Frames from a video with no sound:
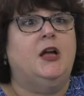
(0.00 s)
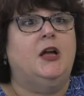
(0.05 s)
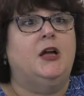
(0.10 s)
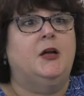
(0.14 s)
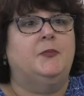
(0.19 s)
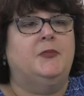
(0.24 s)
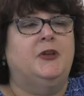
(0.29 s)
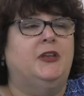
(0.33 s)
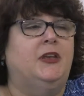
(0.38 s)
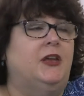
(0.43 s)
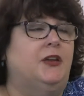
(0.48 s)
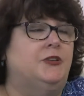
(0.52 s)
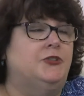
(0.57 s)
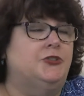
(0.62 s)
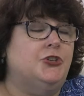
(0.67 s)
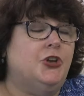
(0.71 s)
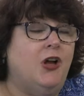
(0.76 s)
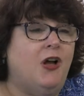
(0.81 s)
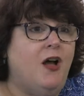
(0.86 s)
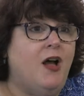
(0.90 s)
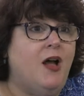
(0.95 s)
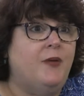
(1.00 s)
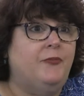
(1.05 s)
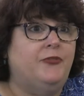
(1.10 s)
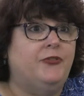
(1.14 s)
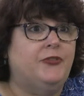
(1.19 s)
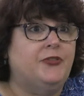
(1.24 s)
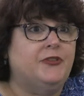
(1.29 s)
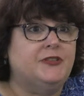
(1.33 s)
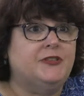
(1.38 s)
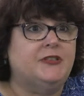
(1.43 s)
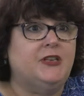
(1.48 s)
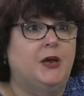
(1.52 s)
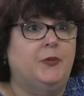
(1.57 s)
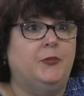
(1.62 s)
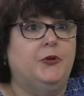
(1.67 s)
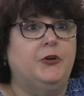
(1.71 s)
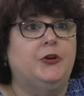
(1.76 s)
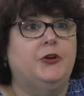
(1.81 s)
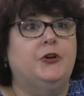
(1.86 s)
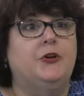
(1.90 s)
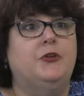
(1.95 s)
um, and get a job for the
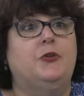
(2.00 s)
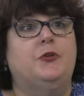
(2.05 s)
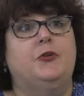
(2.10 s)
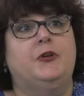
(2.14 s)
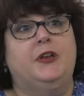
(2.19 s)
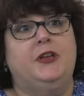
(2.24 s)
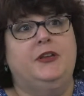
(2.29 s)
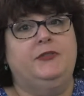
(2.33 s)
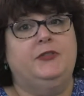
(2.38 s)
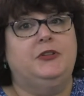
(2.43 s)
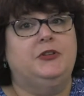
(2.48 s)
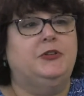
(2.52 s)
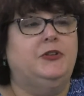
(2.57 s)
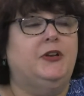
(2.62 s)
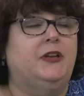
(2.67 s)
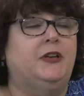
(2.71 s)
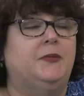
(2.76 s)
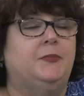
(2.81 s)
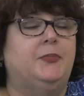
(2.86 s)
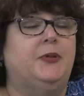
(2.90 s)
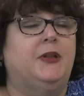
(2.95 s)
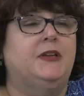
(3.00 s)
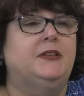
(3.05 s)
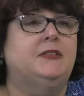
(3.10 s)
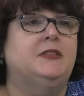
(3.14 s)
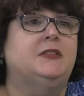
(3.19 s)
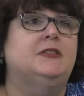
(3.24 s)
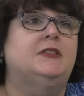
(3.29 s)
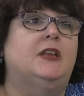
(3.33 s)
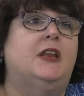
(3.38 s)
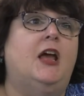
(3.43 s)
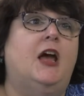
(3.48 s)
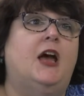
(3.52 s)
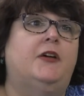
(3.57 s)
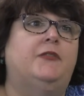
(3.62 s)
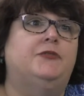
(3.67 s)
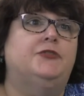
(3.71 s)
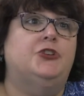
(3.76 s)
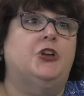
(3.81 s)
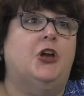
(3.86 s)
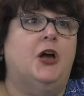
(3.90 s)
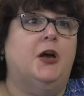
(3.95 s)
summer, or even look at places that
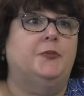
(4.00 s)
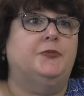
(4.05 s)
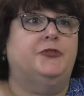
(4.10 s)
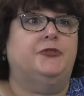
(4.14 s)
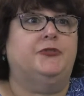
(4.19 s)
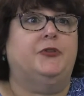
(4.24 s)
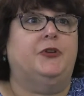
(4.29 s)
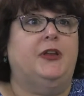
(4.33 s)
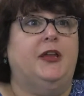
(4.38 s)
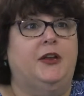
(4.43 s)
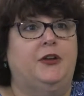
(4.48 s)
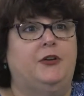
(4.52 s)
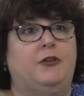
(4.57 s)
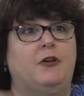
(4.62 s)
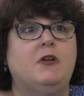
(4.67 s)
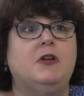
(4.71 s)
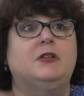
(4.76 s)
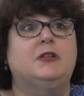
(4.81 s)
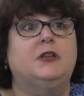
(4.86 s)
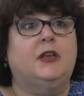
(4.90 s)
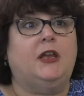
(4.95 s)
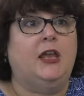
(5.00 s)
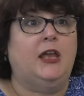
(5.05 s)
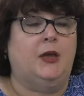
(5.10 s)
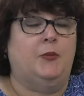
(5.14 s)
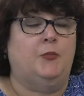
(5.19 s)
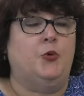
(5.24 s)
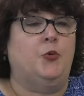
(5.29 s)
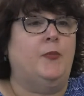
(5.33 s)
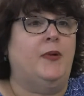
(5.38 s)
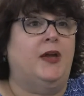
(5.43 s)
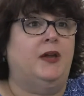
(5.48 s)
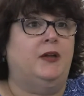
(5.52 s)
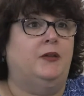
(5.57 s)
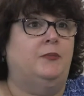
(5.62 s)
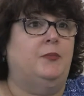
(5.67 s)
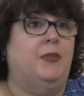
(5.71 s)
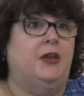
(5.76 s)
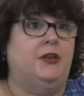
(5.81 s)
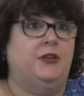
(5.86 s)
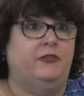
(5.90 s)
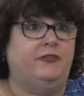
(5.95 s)
have jobs for later on, like Hamill ma
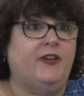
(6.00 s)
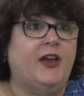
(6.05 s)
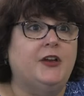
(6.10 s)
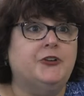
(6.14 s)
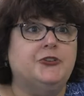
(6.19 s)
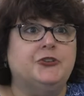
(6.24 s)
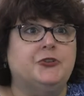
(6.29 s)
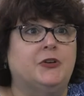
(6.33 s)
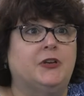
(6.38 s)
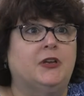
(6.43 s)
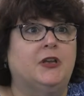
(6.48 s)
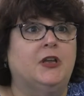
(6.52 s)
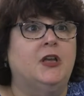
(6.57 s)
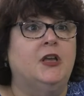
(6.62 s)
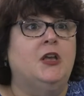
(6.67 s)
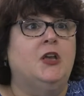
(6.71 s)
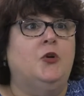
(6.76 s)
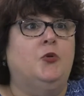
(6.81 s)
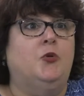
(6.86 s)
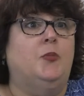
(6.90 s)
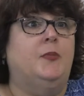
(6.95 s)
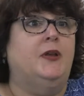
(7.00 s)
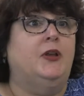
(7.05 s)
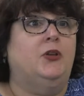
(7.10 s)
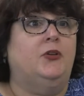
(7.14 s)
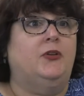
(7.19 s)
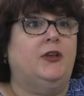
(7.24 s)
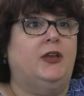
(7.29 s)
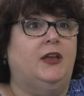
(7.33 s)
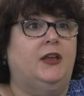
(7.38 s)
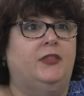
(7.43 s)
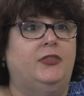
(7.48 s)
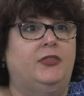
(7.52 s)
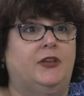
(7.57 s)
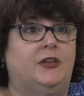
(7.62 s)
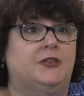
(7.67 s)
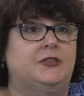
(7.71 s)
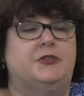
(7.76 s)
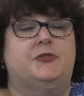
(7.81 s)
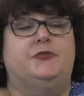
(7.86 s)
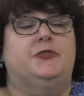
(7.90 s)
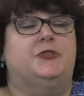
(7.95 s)
Manufacturing will be looking at
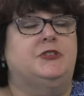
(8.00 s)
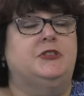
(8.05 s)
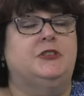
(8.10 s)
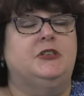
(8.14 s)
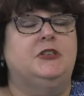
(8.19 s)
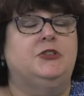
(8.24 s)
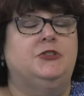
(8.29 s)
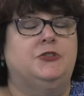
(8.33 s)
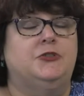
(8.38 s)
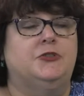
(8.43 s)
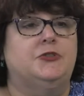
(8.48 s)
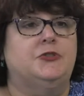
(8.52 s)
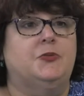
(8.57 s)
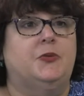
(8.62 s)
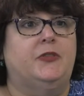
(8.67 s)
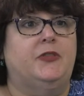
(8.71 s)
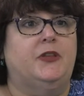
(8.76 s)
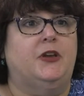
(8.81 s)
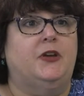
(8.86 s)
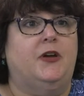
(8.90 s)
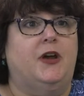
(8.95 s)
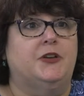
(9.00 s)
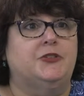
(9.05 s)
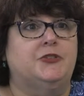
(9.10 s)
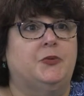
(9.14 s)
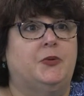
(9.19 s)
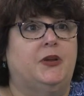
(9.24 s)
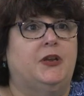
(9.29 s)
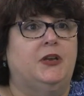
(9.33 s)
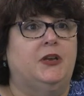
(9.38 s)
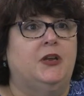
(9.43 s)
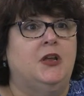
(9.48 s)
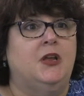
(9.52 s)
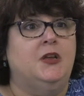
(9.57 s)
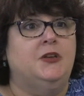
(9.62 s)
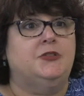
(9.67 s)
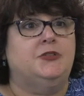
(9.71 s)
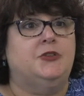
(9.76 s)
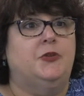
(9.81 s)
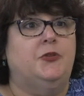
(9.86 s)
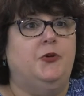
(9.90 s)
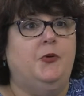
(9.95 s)
things for seniors when they graduate.
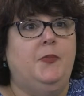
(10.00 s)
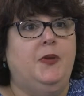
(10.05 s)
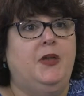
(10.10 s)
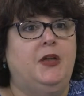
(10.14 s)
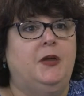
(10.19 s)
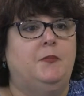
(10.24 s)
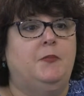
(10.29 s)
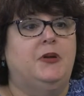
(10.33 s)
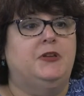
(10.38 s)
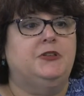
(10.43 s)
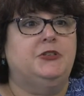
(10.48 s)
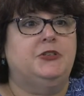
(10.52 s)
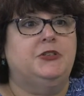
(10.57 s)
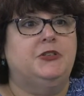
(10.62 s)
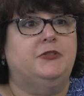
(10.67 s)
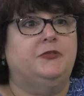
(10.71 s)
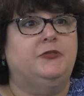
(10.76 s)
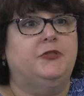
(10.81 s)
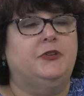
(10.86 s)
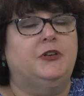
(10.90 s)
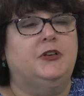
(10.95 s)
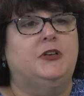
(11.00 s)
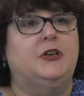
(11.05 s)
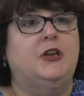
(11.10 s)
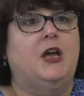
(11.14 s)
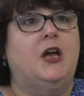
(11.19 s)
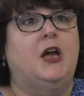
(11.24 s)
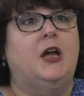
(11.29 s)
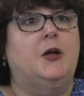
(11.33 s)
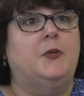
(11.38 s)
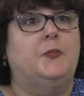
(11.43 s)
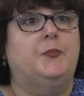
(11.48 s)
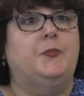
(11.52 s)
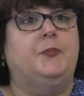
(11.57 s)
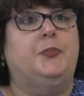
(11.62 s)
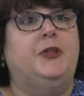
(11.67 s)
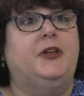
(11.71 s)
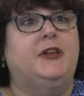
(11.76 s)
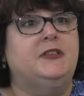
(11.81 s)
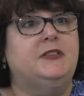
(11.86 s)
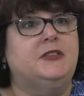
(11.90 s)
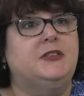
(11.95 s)
So there'll be a bunch of different um,
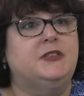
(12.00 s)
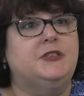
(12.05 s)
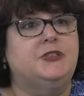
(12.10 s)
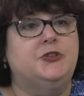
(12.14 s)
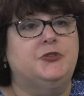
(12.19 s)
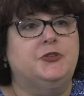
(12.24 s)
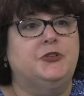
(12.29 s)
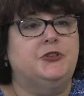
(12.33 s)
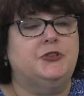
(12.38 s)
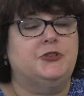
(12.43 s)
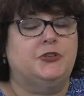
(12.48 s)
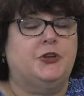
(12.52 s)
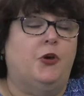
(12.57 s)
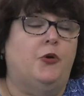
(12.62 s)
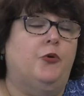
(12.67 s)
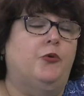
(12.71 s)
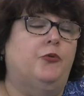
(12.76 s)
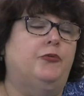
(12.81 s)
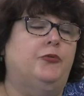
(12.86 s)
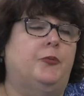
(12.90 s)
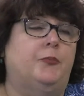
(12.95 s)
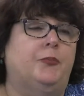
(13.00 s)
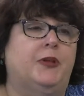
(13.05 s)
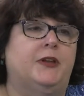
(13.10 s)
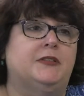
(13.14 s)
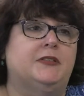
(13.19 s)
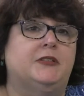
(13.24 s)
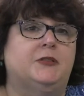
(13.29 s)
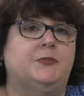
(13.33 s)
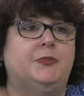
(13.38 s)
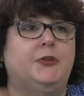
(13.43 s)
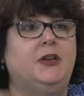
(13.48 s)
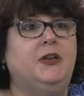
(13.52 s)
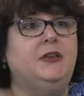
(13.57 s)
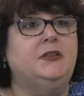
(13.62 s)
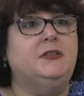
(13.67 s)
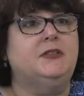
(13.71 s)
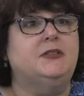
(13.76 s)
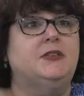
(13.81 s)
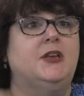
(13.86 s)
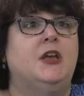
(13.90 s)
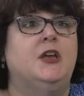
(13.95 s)
places. You could just go from place to
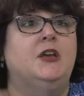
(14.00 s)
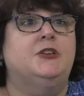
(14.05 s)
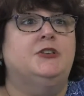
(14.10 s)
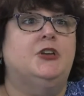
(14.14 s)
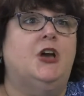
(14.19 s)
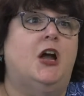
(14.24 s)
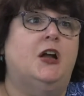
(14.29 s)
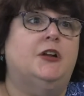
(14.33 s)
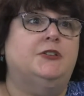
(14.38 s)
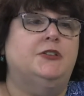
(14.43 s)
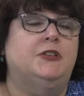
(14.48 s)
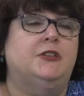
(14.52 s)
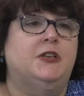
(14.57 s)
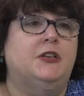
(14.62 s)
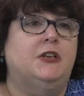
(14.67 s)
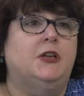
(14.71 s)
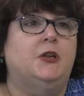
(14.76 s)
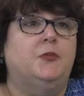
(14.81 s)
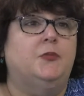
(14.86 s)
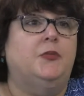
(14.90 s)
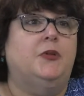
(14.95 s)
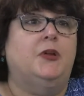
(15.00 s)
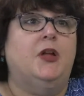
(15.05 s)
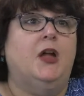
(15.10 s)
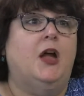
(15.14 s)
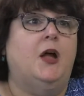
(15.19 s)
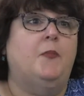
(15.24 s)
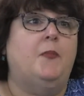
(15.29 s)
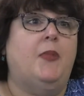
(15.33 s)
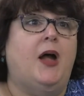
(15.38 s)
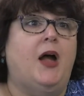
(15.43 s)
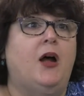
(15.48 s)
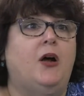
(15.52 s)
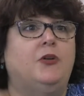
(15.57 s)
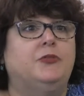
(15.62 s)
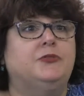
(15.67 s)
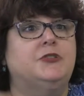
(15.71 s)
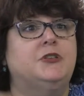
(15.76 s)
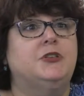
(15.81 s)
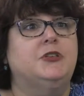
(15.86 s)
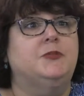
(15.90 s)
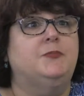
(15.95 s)
place, talk to them
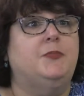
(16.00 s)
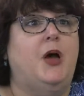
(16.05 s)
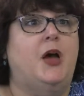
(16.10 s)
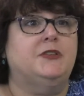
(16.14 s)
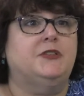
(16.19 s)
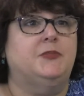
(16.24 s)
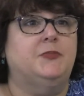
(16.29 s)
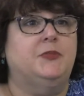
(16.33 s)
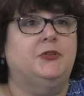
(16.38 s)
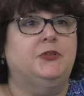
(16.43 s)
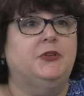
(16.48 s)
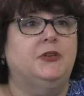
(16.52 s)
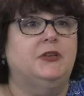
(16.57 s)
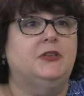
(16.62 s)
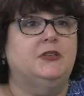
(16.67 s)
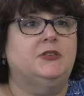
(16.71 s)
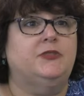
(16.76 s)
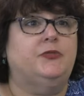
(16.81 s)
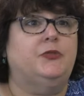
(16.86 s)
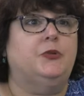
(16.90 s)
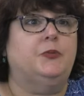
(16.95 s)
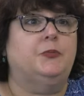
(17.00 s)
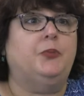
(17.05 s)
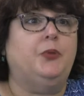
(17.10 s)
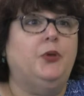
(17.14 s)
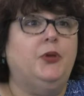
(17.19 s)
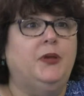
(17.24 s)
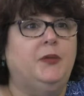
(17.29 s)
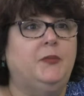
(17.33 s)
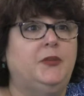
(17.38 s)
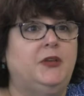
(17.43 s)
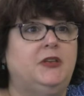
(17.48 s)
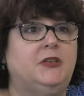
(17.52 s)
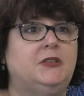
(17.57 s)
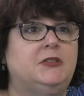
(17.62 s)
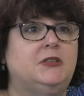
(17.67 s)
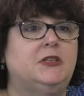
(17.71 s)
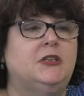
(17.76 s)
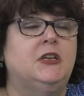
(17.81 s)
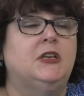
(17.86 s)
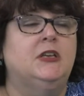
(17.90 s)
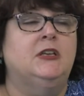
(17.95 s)
about possibilities for
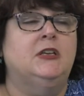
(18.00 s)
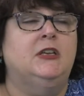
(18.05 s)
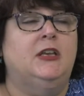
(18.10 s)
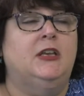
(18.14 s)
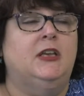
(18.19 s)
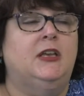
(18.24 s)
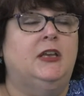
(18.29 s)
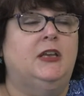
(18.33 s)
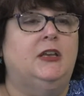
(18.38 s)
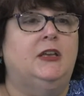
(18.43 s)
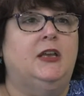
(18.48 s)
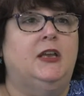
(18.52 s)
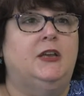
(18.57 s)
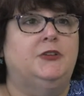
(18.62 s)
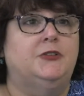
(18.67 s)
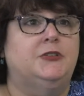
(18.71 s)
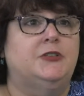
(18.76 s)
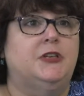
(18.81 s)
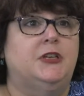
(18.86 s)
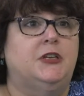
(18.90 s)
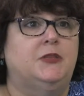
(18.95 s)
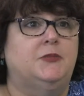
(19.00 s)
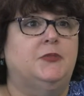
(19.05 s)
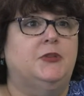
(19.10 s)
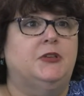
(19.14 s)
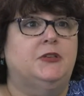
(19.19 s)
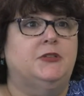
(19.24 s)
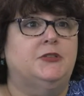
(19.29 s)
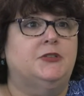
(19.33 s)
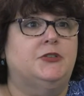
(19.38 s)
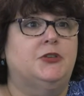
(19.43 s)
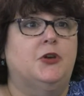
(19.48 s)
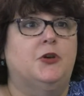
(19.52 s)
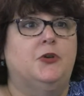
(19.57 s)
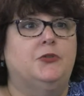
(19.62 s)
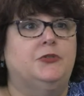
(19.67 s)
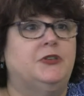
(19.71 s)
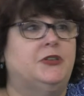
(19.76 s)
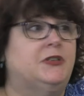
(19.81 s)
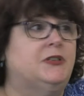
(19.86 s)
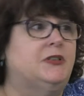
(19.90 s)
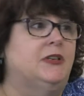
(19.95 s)
employment and entertainment. So
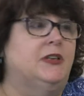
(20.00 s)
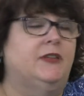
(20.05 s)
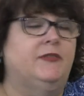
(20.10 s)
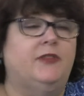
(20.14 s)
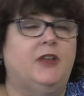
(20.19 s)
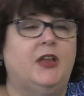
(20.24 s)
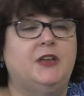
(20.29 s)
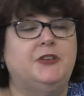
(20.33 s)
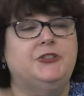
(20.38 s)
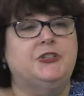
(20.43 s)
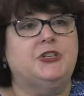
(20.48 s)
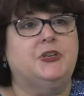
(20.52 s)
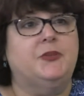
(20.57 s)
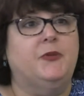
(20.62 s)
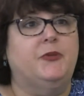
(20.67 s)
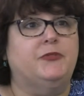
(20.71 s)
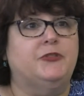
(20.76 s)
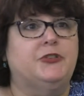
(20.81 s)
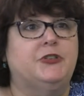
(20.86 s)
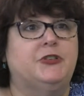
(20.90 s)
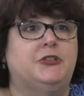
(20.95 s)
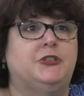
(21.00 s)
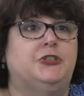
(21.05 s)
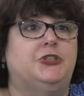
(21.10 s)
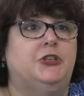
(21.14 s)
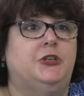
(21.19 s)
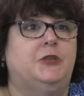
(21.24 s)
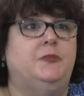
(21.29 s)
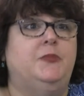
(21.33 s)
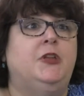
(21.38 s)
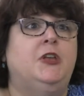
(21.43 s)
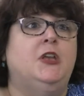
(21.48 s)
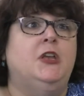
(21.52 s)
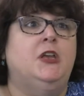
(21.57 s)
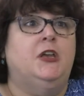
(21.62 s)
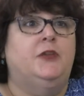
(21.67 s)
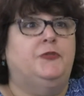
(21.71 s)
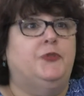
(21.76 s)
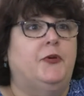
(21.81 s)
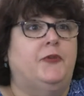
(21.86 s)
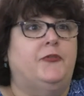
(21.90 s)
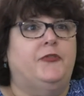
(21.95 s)
just leave lunch, come over to the gym.
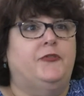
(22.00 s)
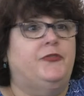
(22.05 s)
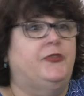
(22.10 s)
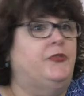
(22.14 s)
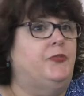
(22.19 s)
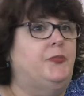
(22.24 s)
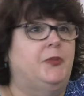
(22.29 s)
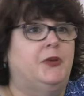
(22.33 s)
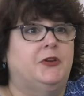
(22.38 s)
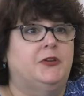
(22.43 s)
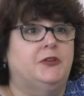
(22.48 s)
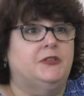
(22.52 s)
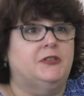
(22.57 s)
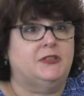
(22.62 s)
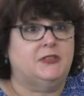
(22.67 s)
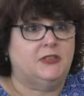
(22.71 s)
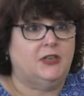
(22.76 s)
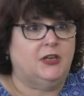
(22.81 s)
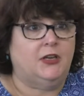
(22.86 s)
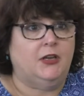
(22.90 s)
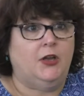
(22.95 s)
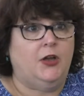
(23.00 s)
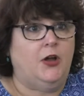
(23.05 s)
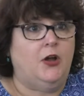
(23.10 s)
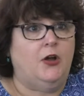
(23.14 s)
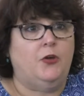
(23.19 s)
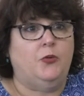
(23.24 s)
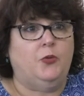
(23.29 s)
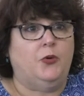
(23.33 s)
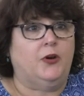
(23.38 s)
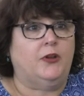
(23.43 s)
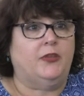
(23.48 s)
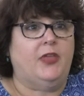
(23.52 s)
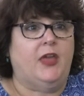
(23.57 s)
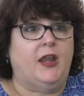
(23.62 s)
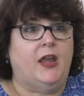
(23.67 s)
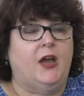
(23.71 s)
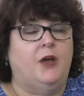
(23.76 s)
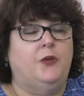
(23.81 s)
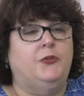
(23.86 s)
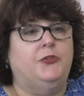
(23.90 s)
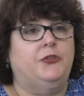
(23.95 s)
If you have a fifth period study hall, work that
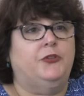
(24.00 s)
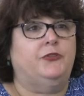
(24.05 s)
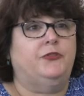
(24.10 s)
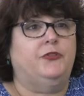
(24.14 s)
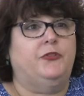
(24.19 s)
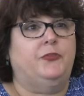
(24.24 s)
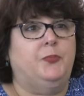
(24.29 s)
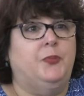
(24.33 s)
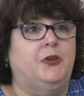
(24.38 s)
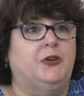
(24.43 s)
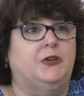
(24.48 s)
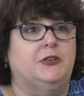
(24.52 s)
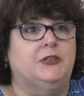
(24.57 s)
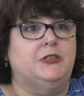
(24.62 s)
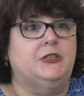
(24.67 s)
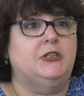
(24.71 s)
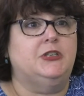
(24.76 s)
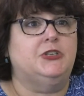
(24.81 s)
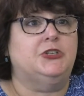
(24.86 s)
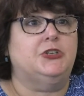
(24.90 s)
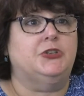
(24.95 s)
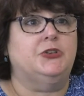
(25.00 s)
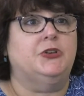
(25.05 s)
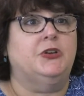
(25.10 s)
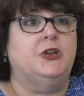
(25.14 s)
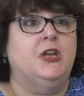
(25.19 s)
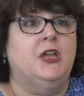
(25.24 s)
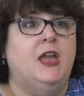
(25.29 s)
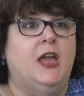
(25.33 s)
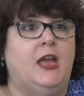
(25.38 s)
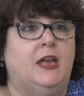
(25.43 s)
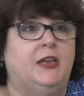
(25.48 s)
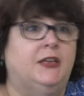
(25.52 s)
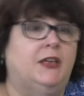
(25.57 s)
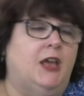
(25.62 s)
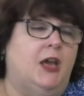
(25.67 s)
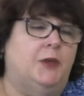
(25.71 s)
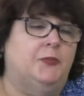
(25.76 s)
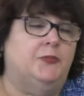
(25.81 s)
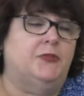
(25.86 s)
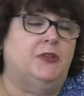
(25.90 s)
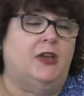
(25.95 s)
out with your fifth period teacher and
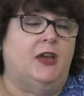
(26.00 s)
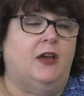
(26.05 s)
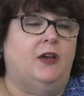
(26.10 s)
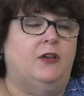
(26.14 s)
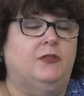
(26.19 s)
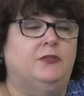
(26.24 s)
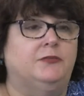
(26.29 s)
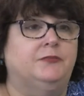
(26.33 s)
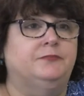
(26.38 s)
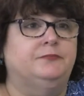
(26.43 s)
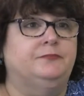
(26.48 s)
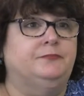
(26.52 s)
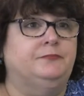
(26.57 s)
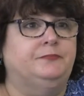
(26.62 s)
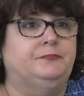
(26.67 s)
come down.